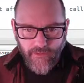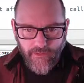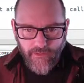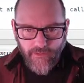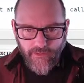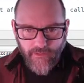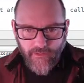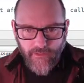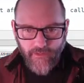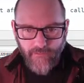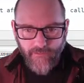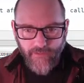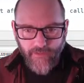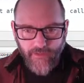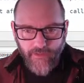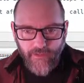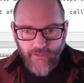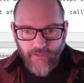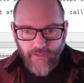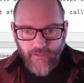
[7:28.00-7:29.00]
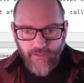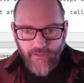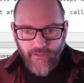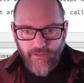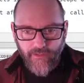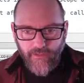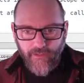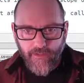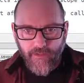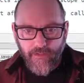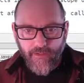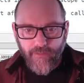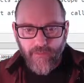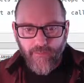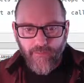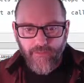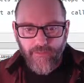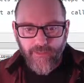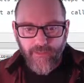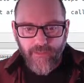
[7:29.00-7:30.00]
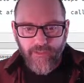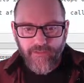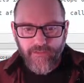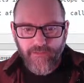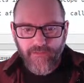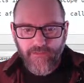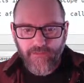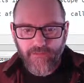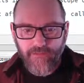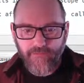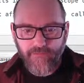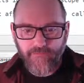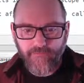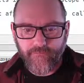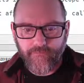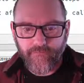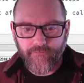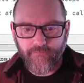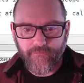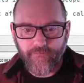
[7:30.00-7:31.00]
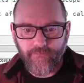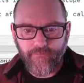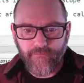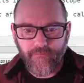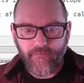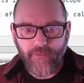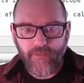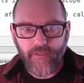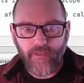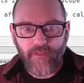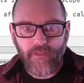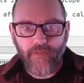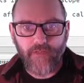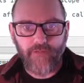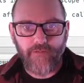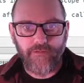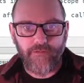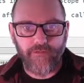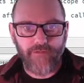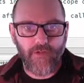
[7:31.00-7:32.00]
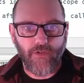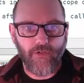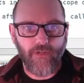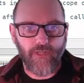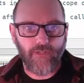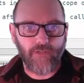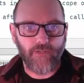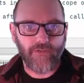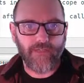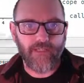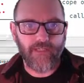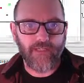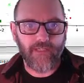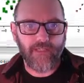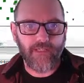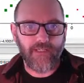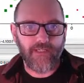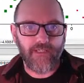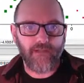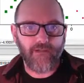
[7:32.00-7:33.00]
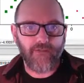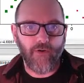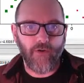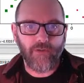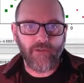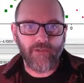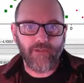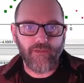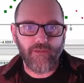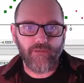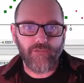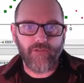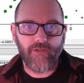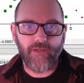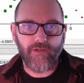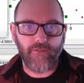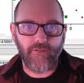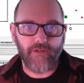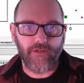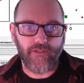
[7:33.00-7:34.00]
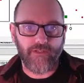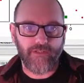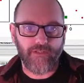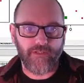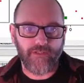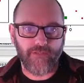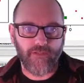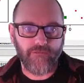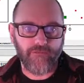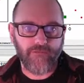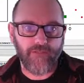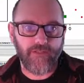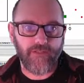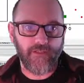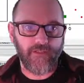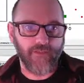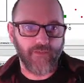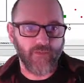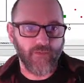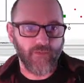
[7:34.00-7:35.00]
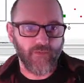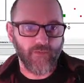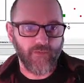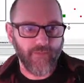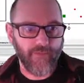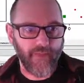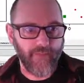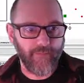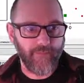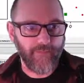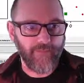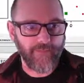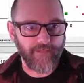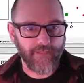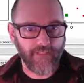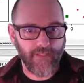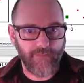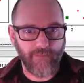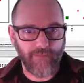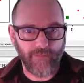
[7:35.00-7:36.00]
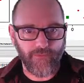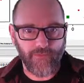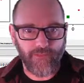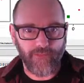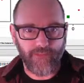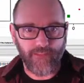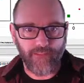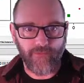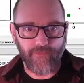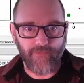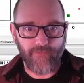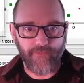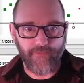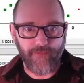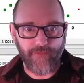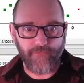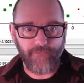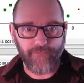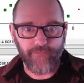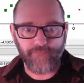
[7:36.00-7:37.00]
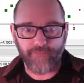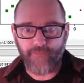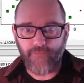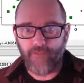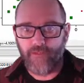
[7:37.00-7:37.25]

Okay, here come my plots. So it looks like it needed only 3 iterations. Often it needs more than that, but this time it only needed 3.